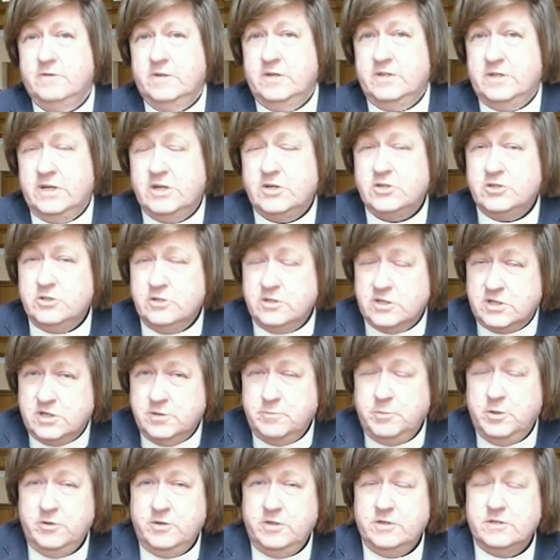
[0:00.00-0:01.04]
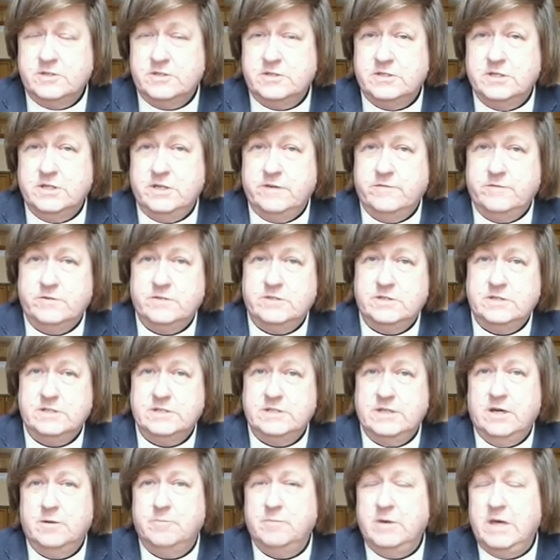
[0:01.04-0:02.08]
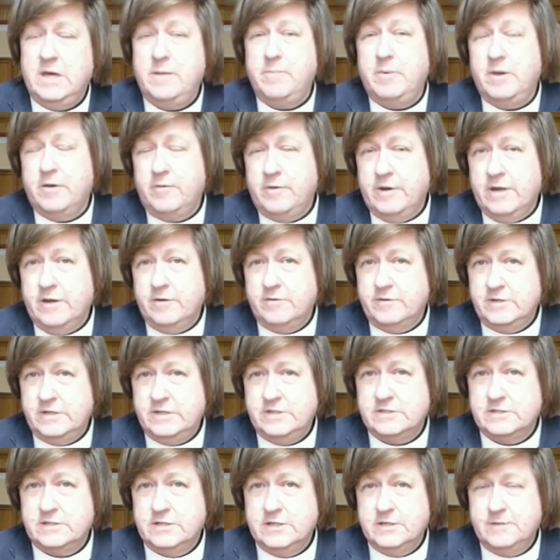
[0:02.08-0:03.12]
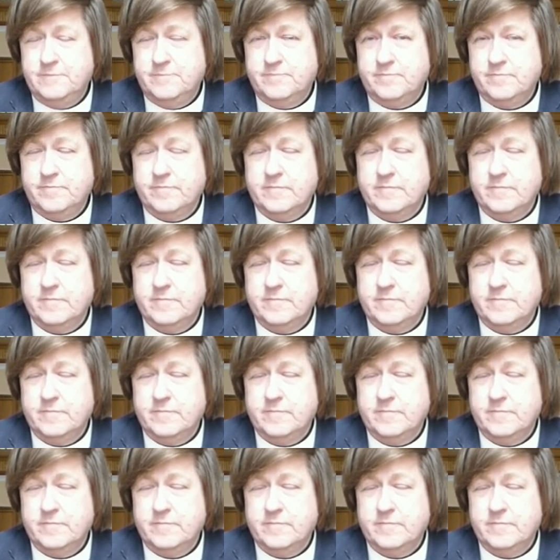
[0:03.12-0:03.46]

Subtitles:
additional communion services now, maybe around Easter,